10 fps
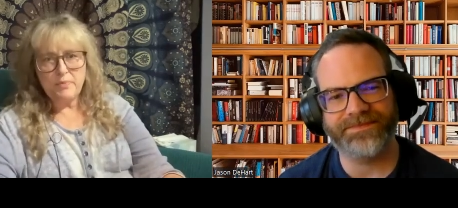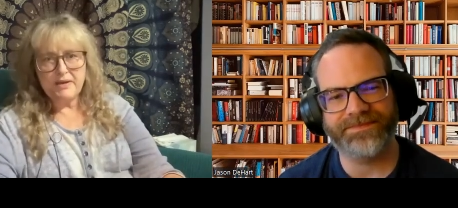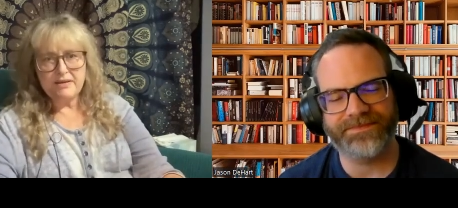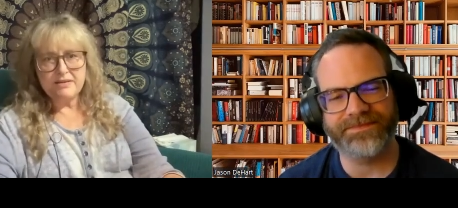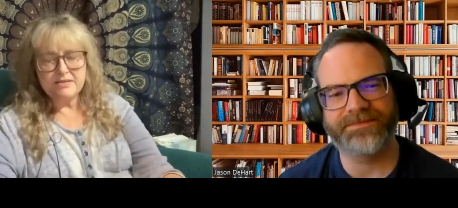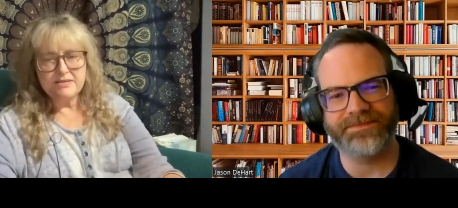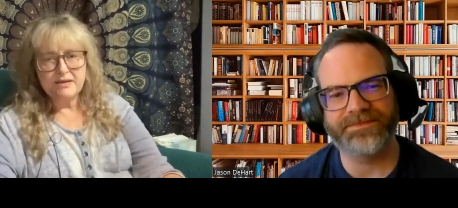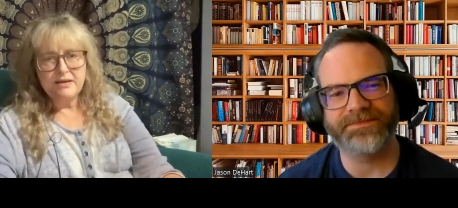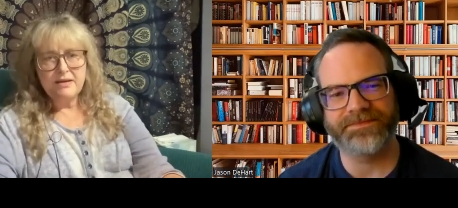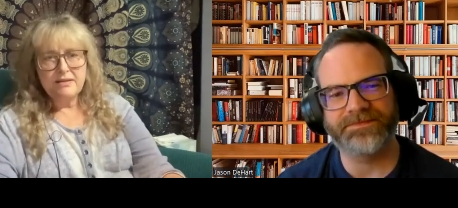
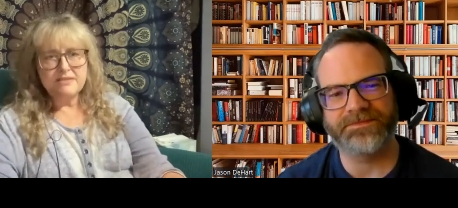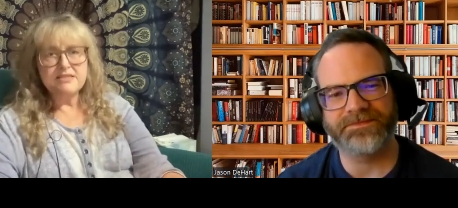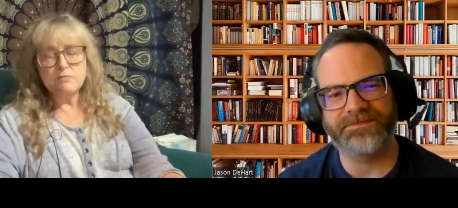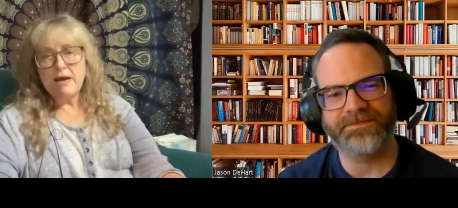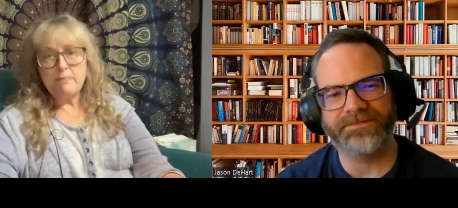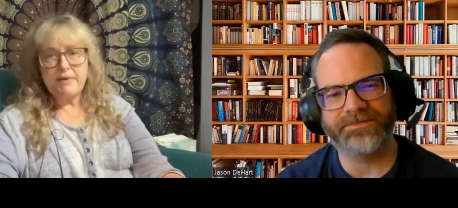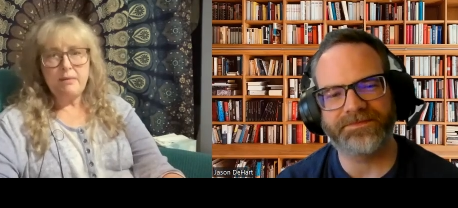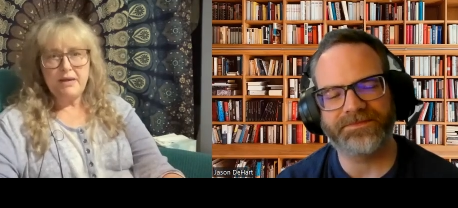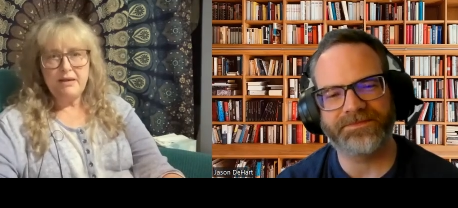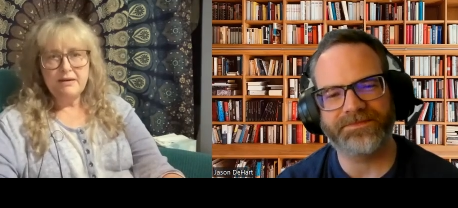Speaker 1: because this is my
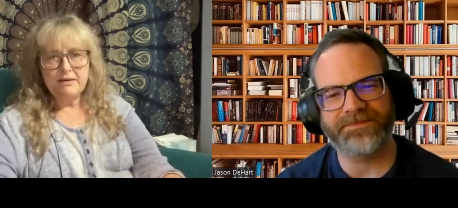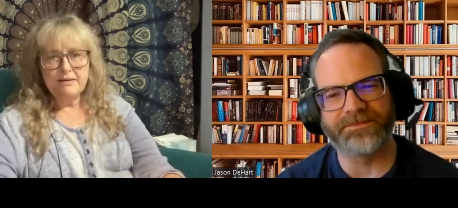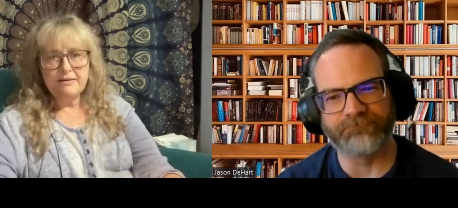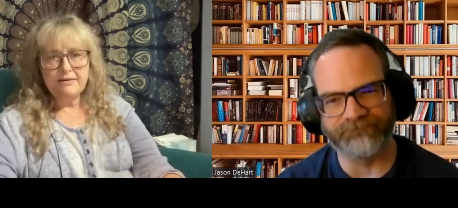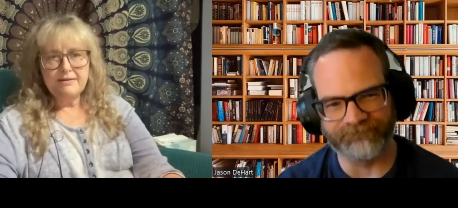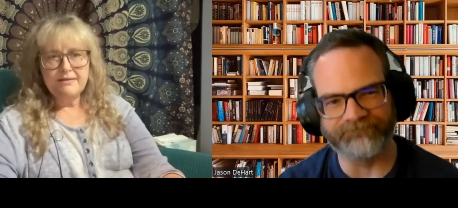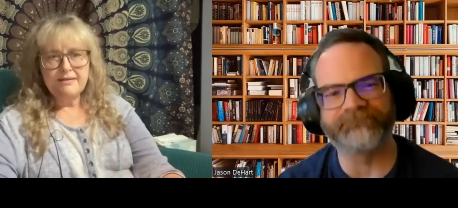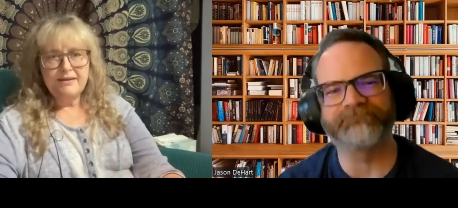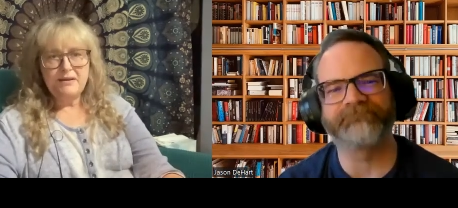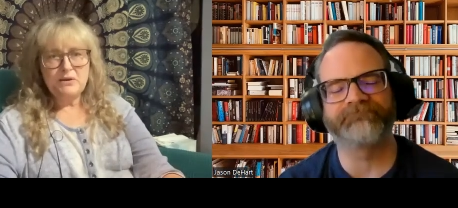baby.
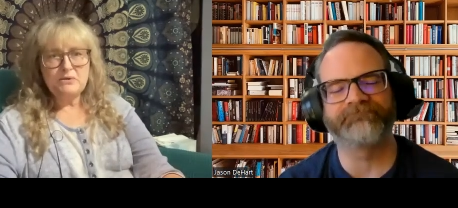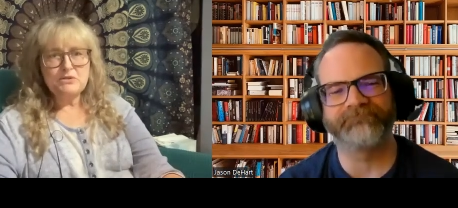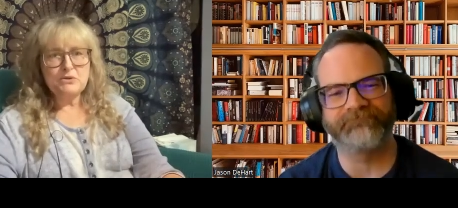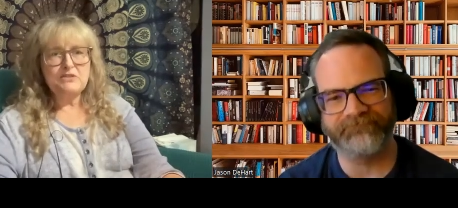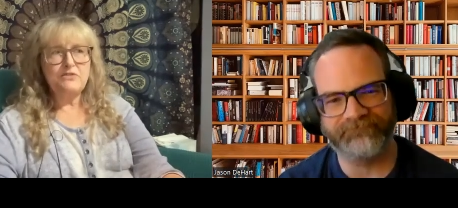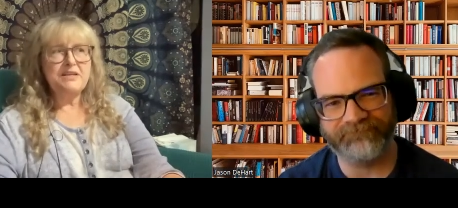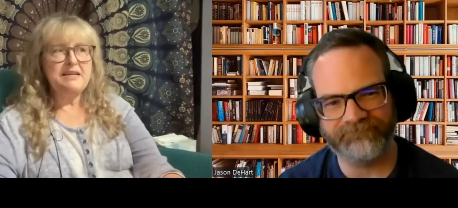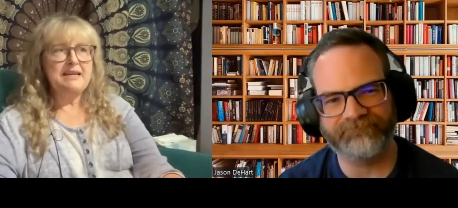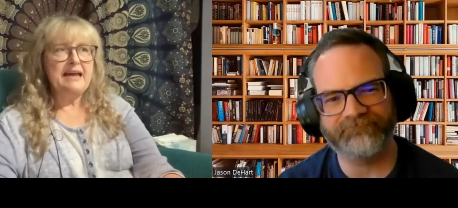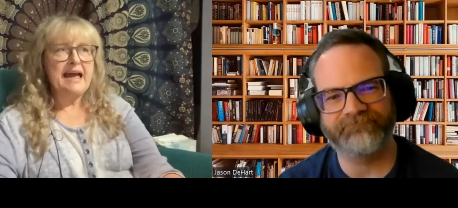Mm-hmm. You know, so
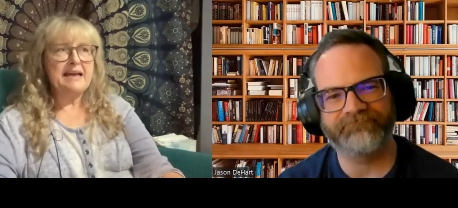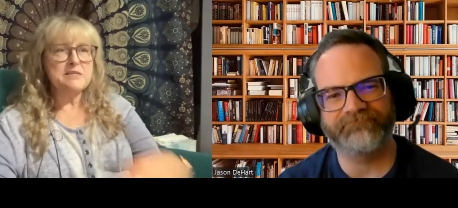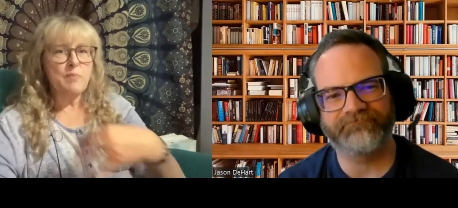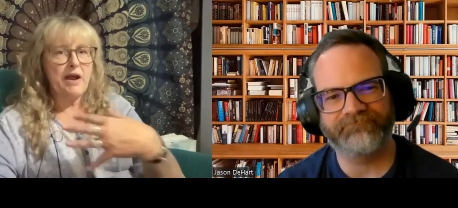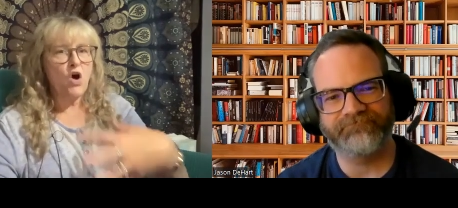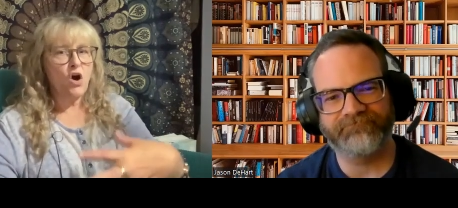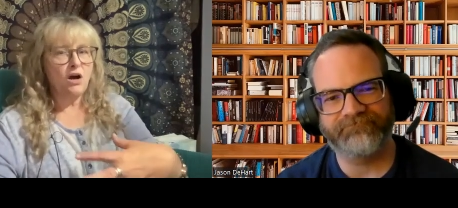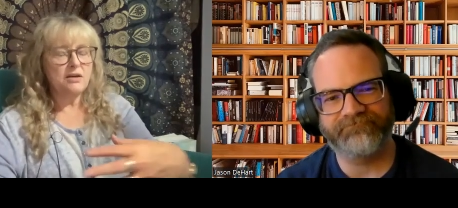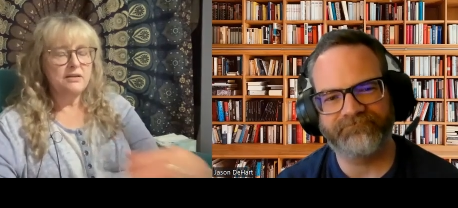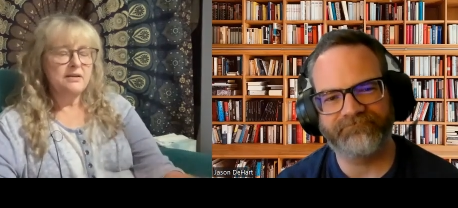Divinity has my
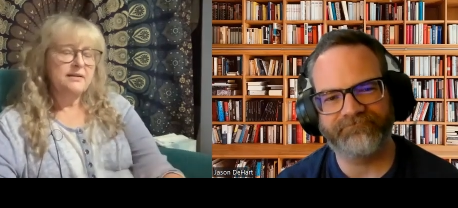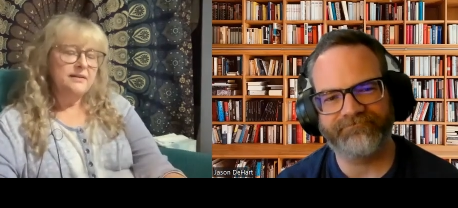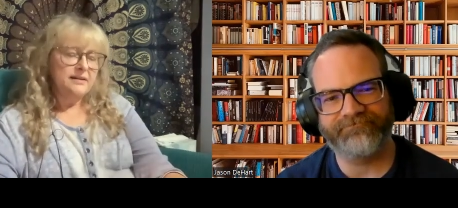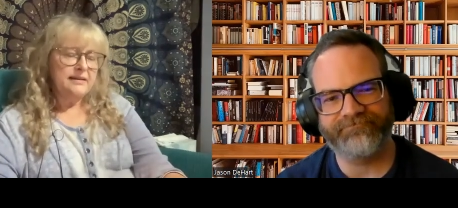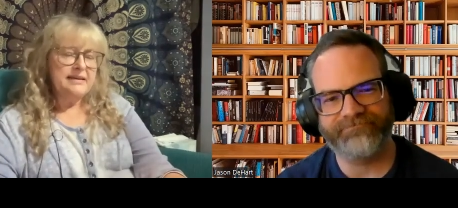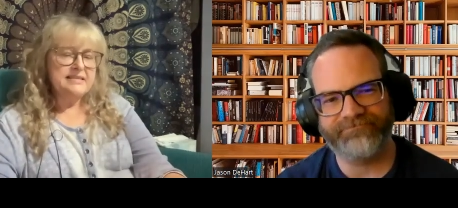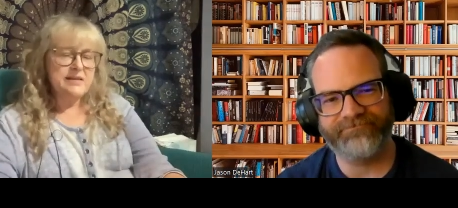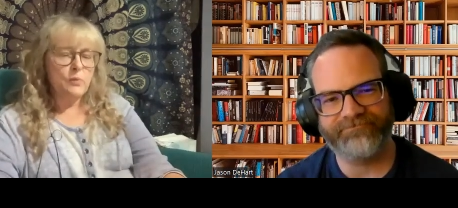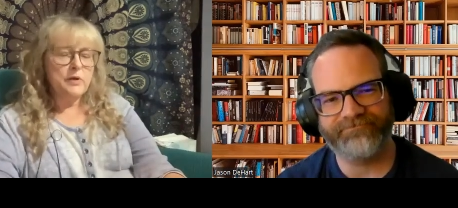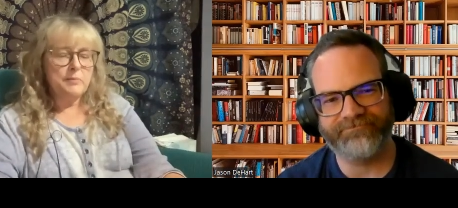heart and
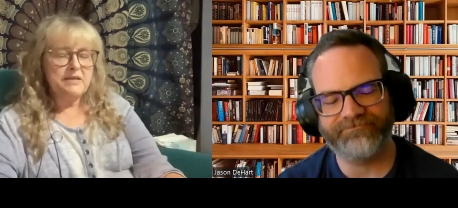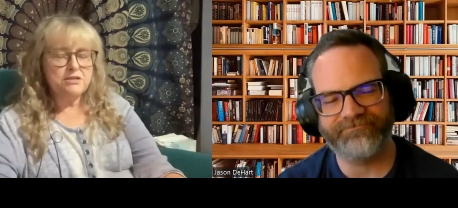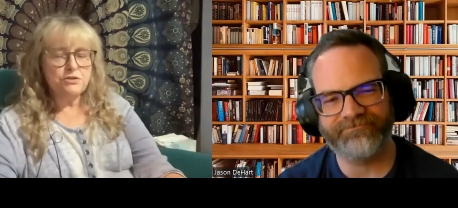he's helping me to